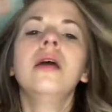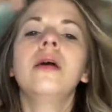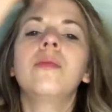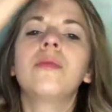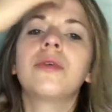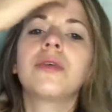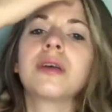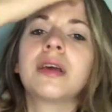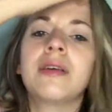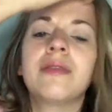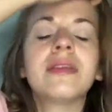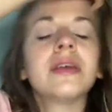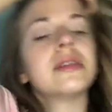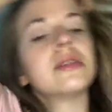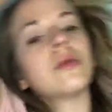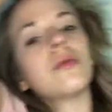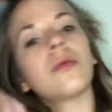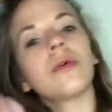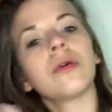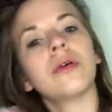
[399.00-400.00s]
We'll give this
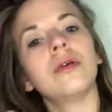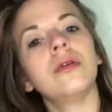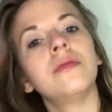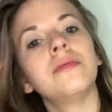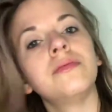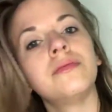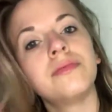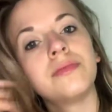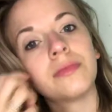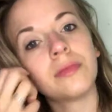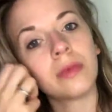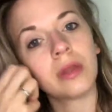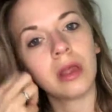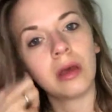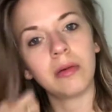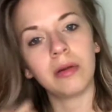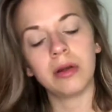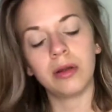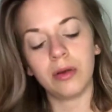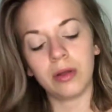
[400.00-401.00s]
a whirl. I'm
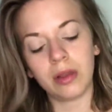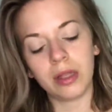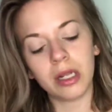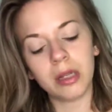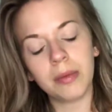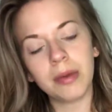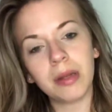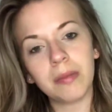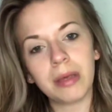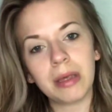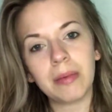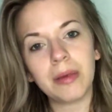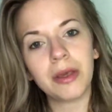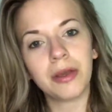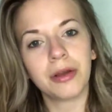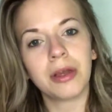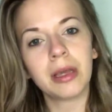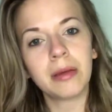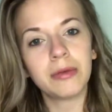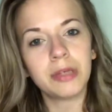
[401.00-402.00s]
going to do a little bit of BB
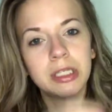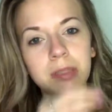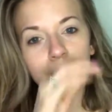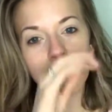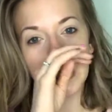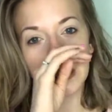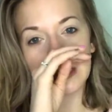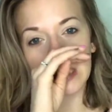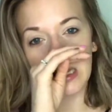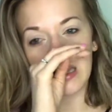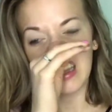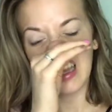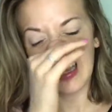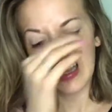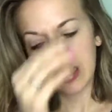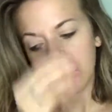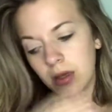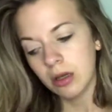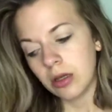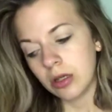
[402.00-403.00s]
cream just because I
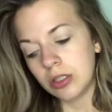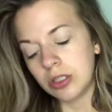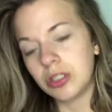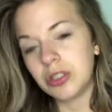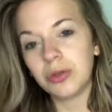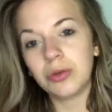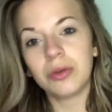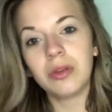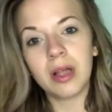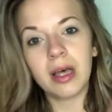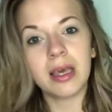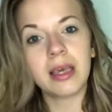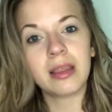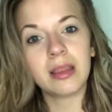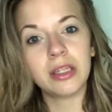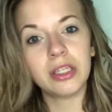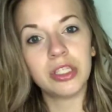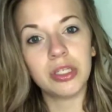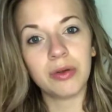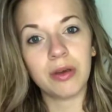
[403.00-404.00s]
do like
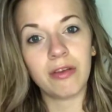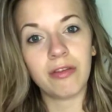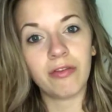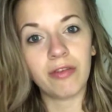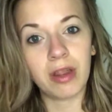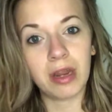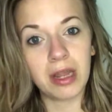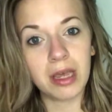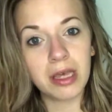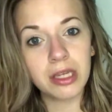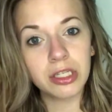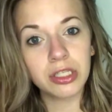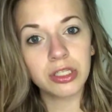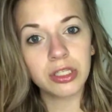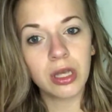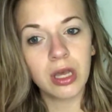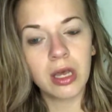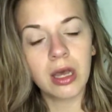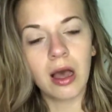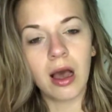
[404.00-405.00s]
the dewy
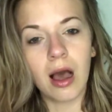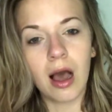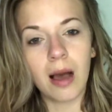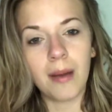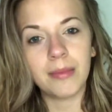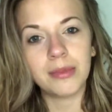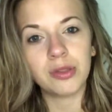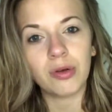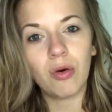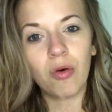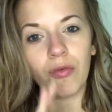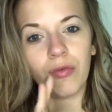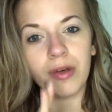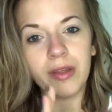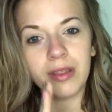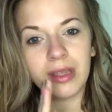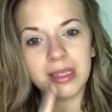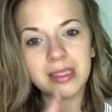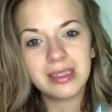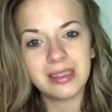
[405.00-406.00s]
finish. So hopefully
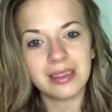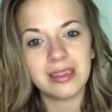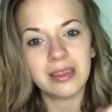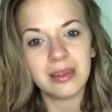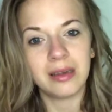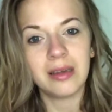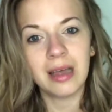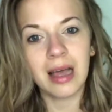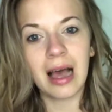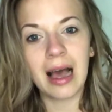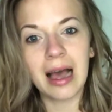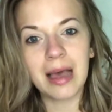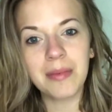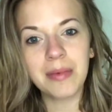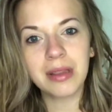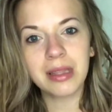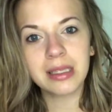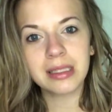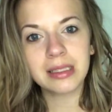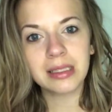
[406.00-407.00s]
this, hi
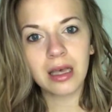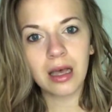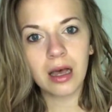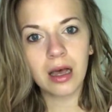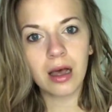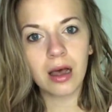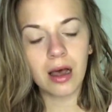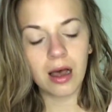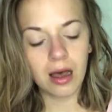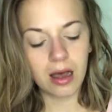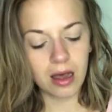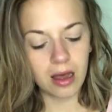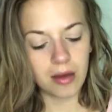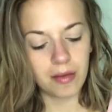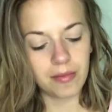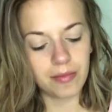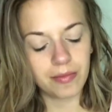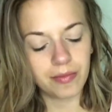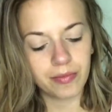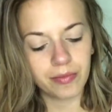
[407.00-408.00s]
Melissa,
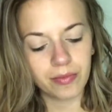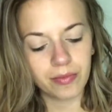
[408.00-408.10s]
I